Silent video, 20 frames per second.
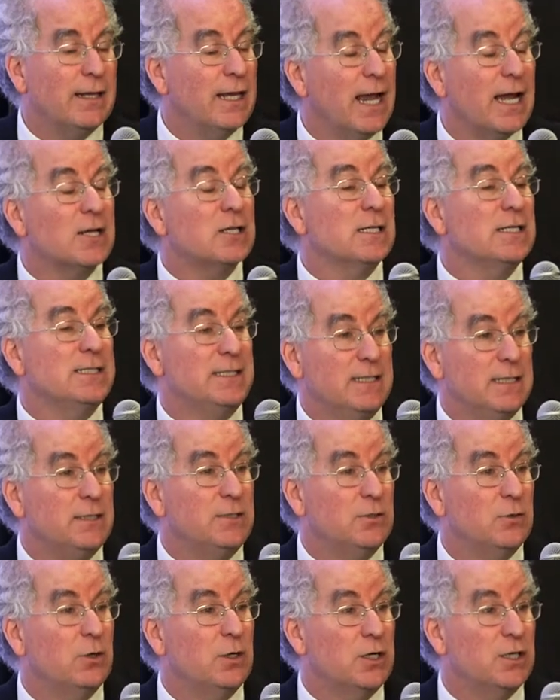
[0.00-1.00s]
And they actually
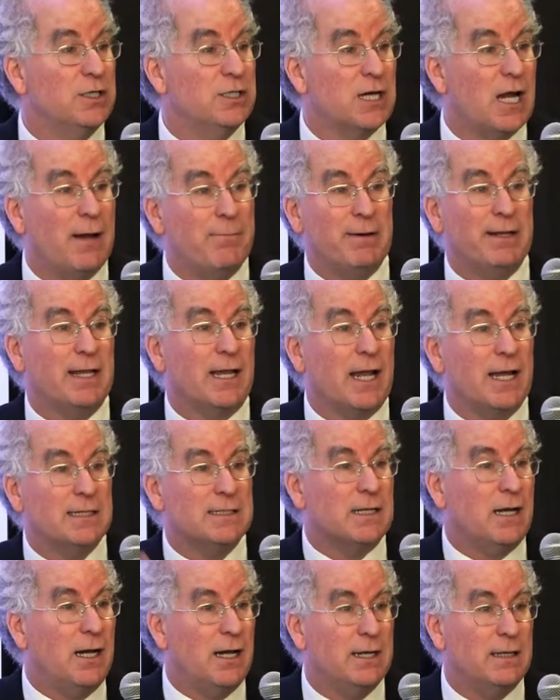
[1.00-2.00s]
did do a good job. I think I
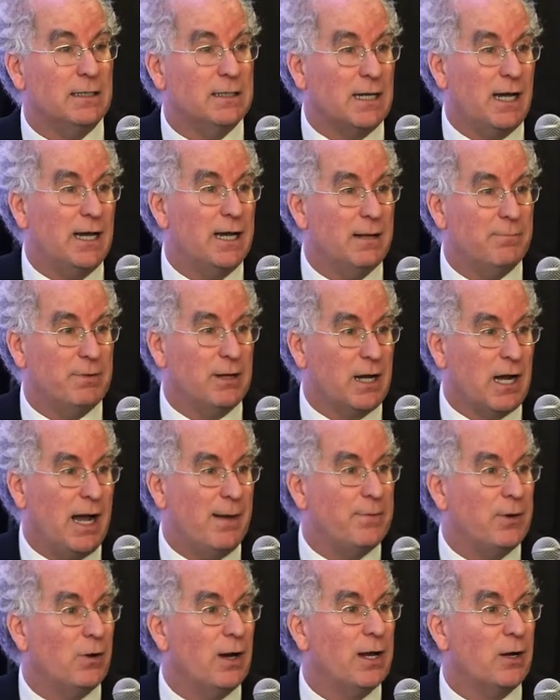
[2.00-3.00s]
tied up in
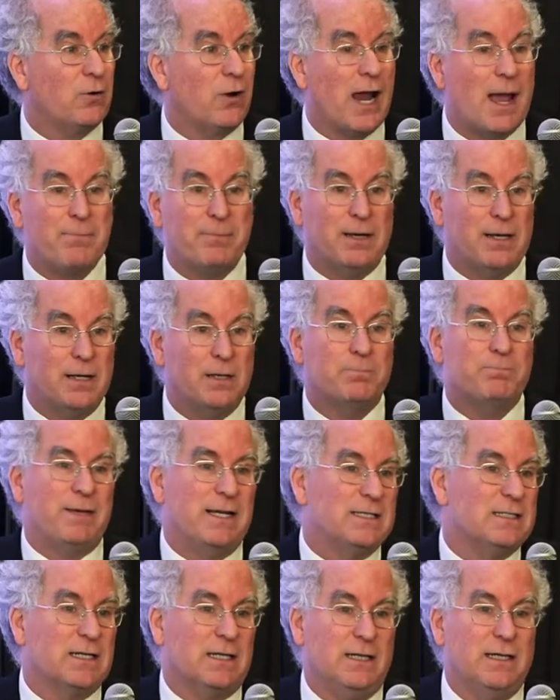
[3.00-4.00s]
copyright crap, and it
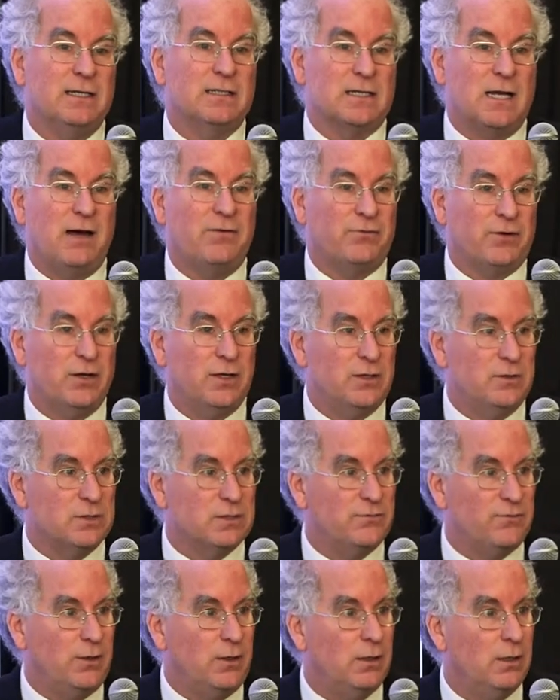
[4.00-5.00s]
basically is not very
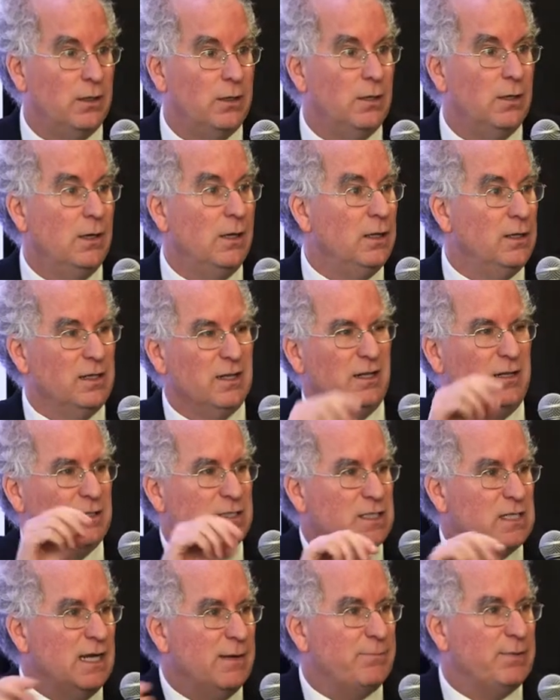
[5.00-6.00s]
useful. You know, little
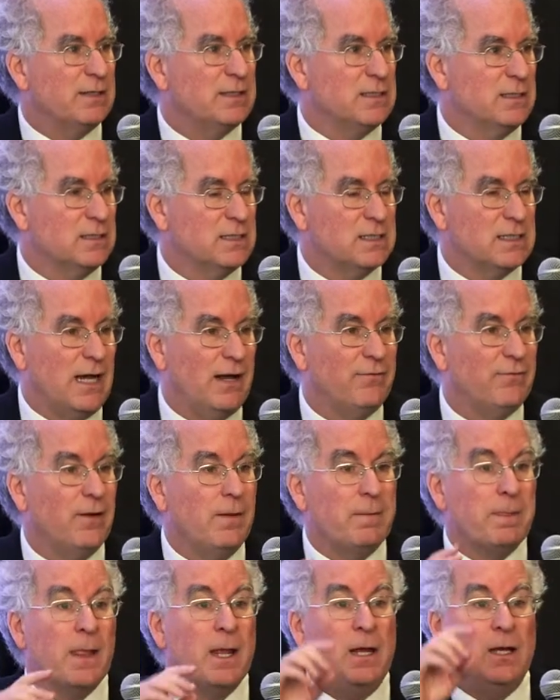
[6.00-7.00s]
snippets and stuff.
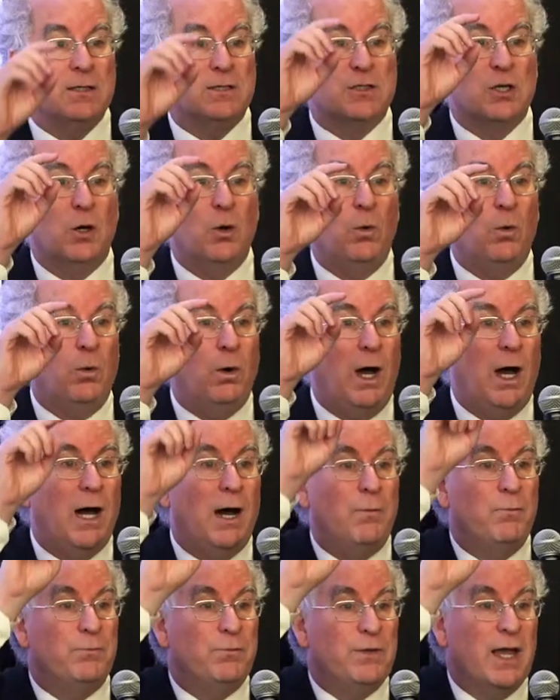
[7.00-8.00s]
So
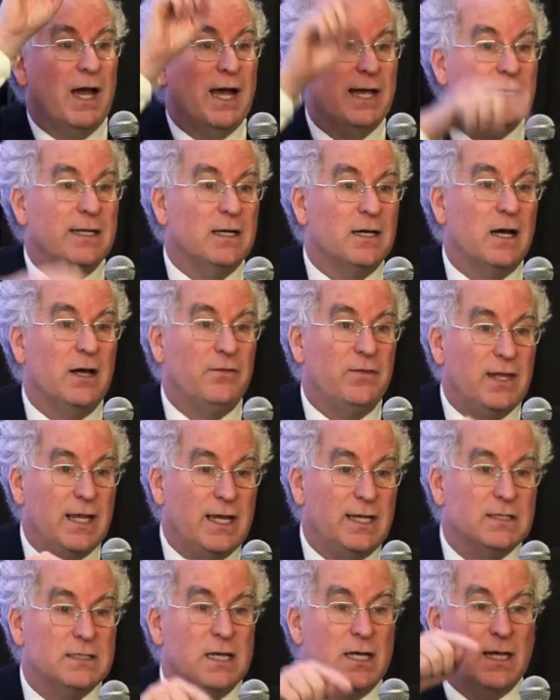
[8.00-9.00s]
the idea on
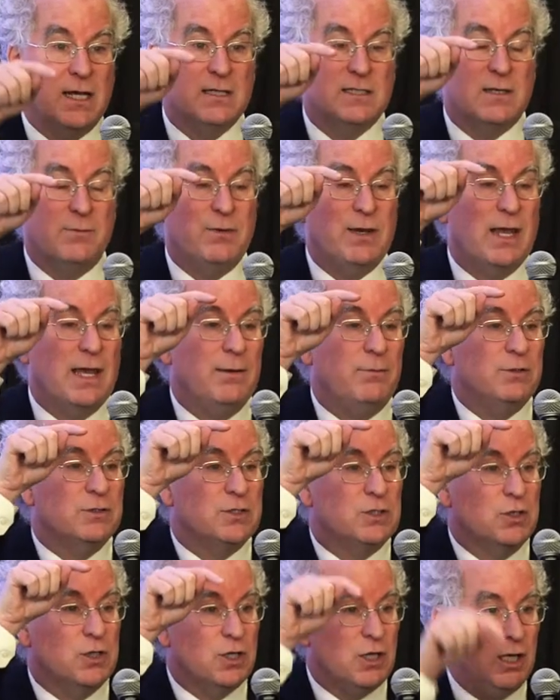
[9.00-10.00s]
these is to be able
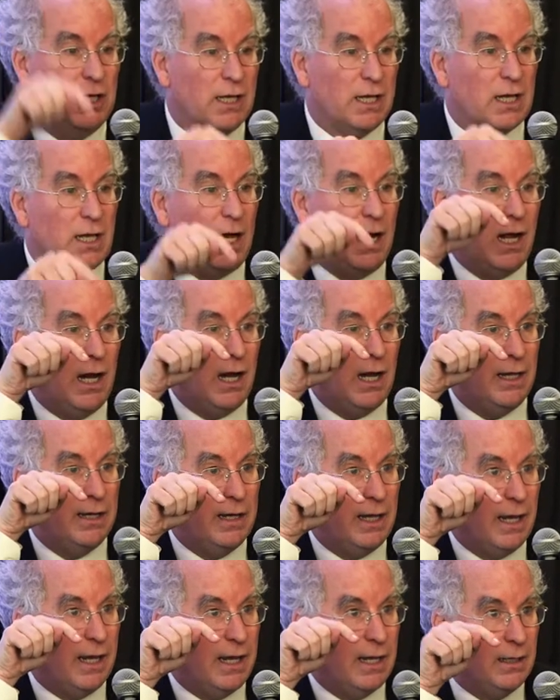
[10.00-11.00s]
to click
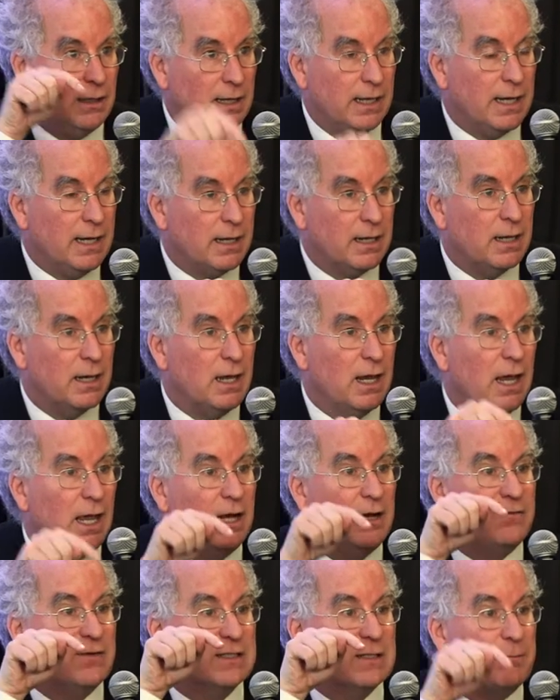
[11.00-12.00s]
on a link,
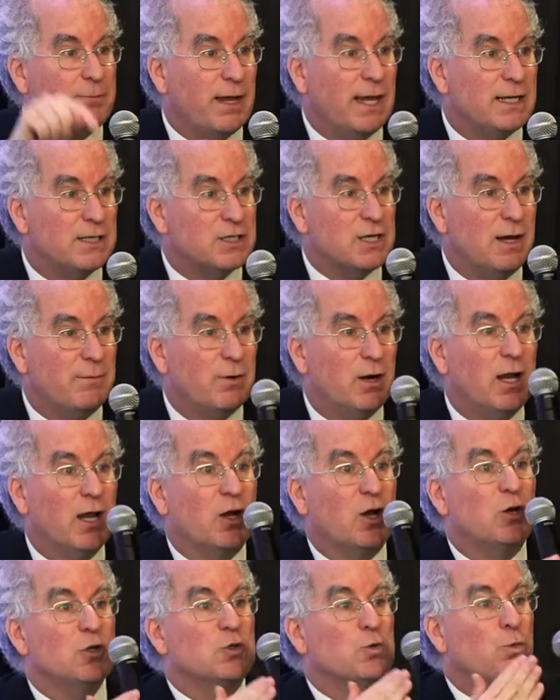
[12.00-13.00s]
and if it's a page number,
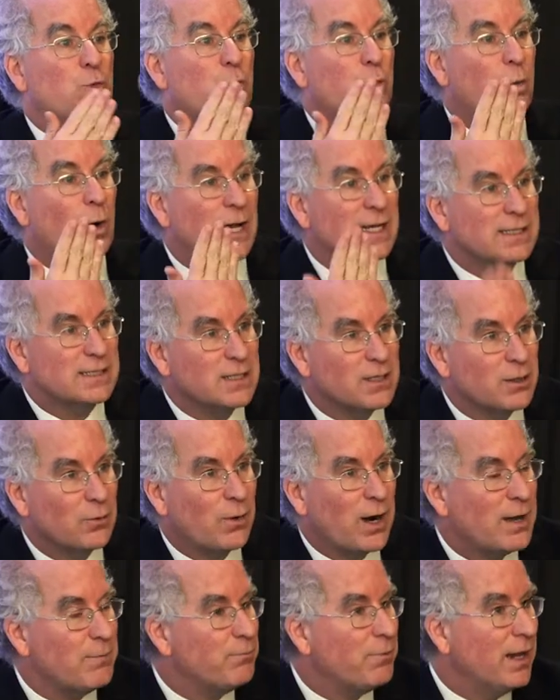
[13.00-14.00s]
it goes right to the
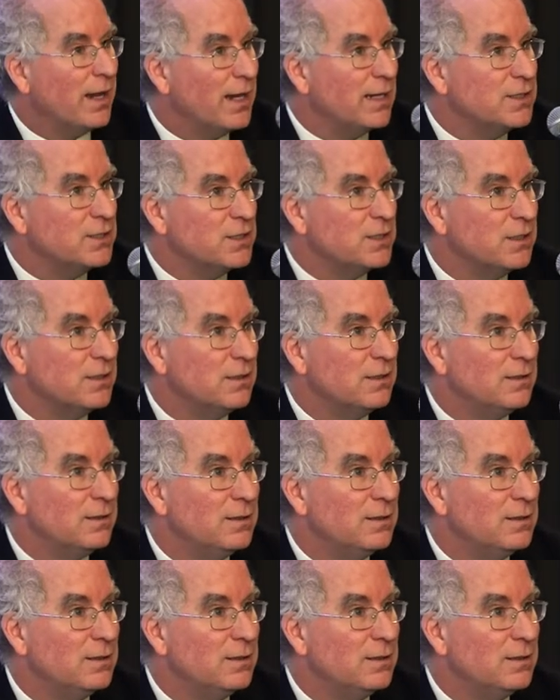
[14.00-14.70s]
right page.